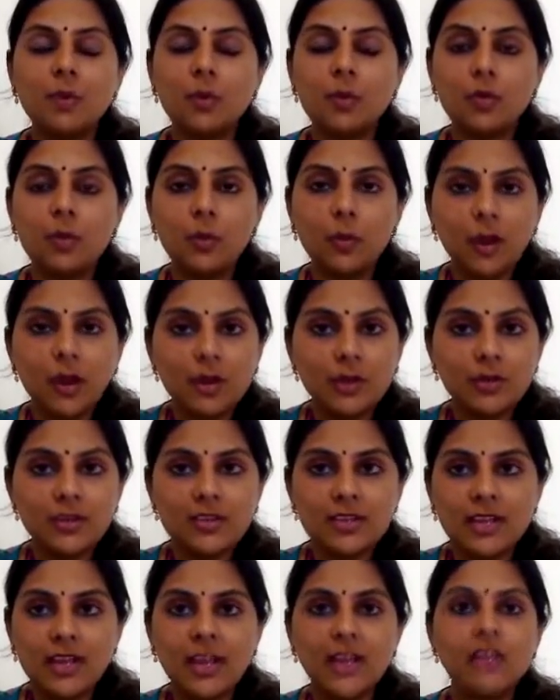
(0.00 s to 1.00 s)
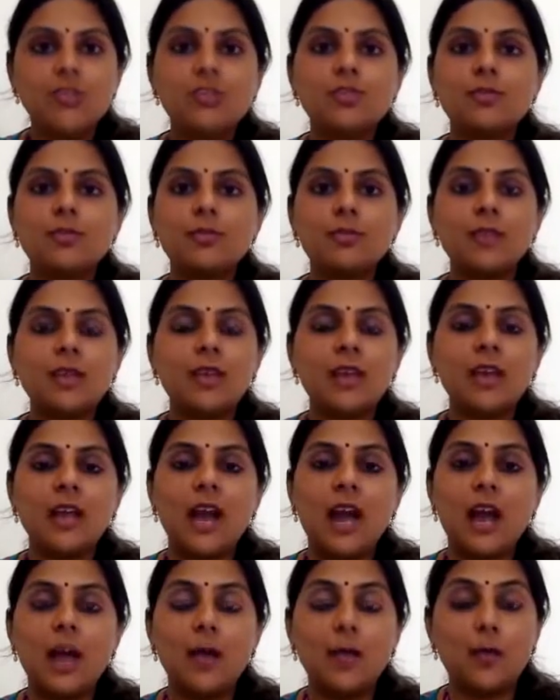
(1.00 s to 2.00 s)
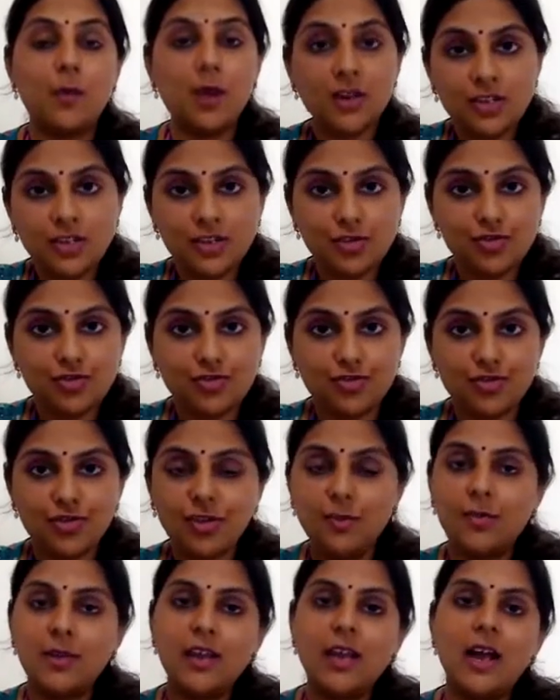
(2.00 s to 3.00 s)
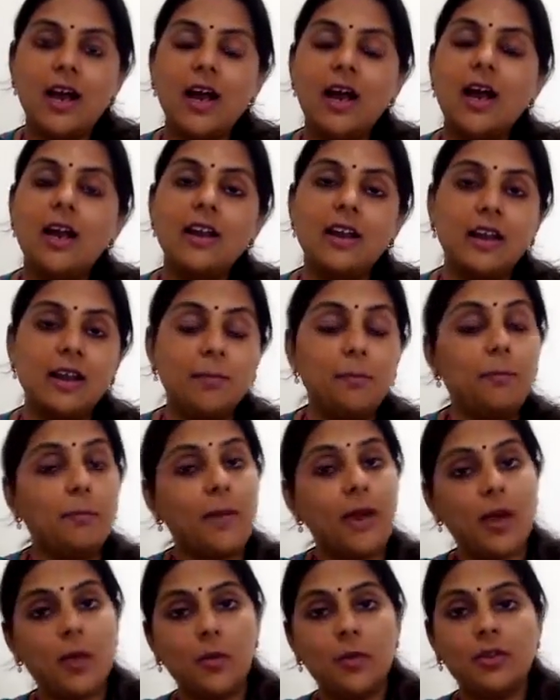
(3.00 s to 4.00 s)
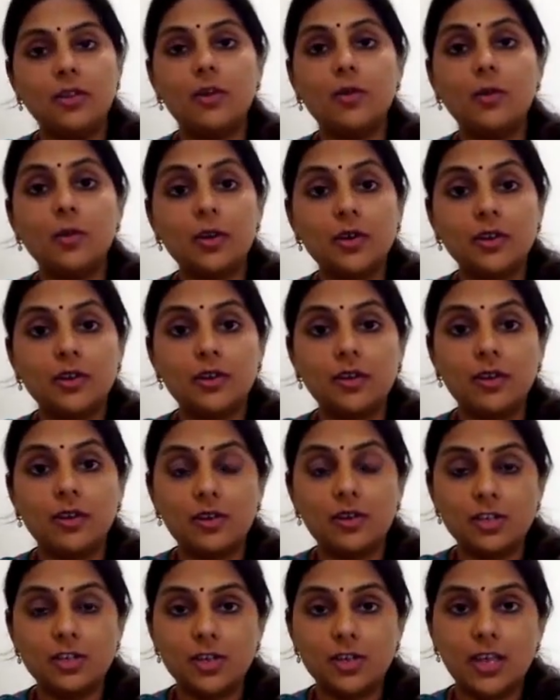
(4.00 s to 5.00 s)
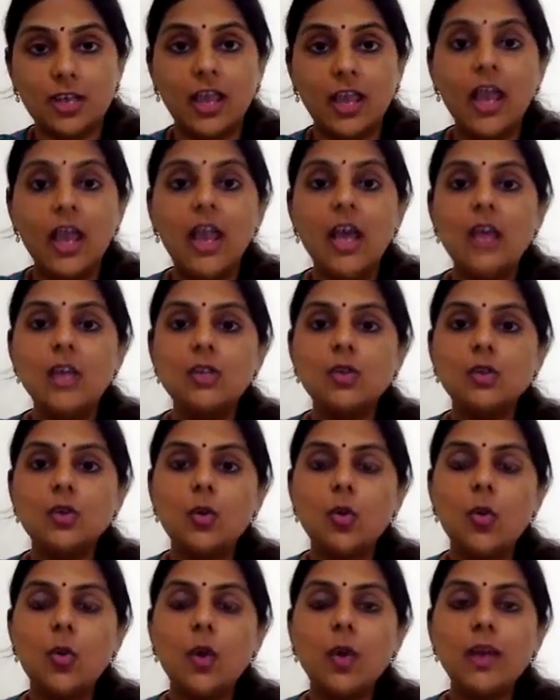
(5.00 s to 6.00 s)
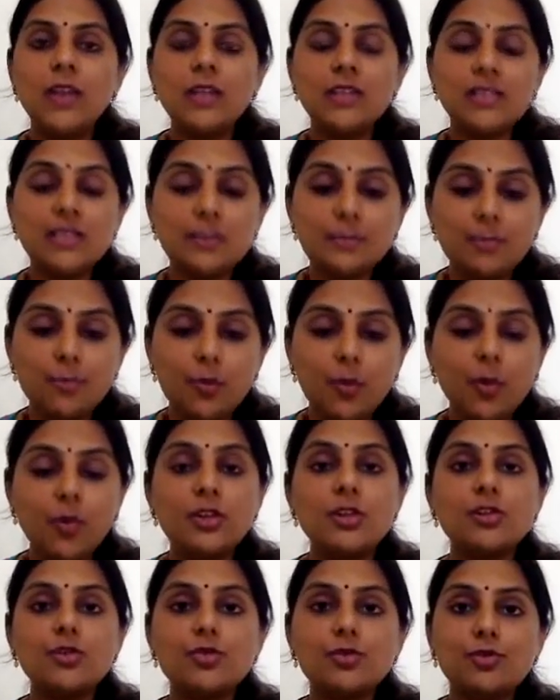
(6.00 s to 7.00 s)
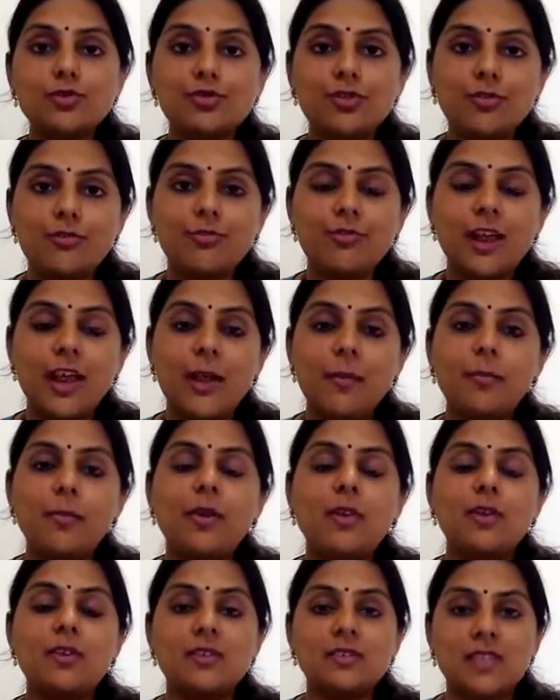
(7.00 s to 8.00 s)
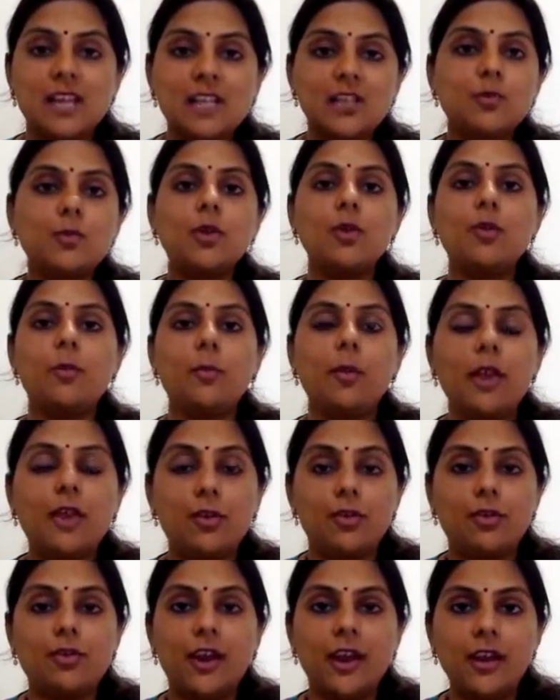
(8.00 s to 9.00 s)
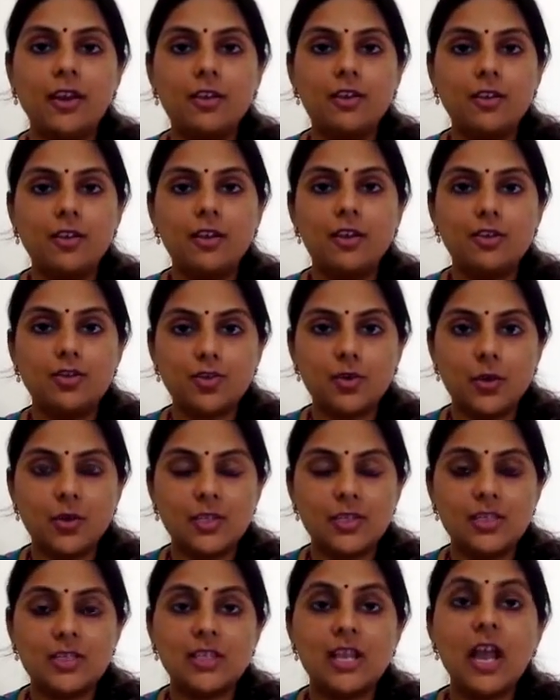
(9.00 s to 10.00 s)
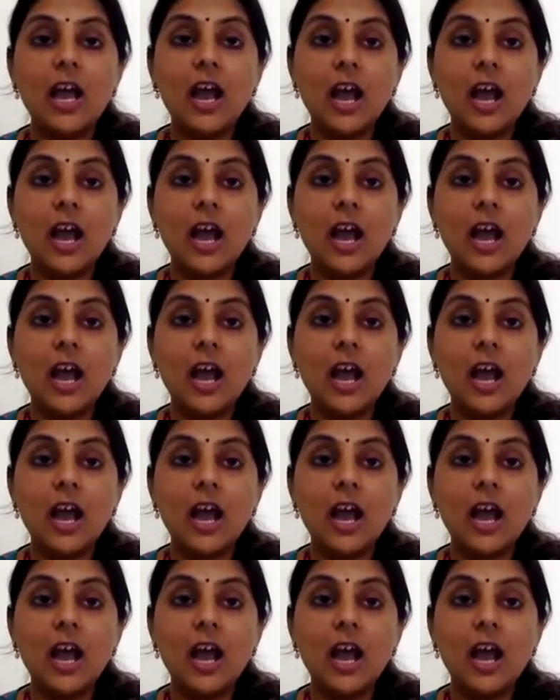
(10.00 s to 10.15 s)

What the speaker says: The world was kind to me. I worked extremely hard, and I'm back with a good career today. So it is important to reflect, because that's when you make your right career choices.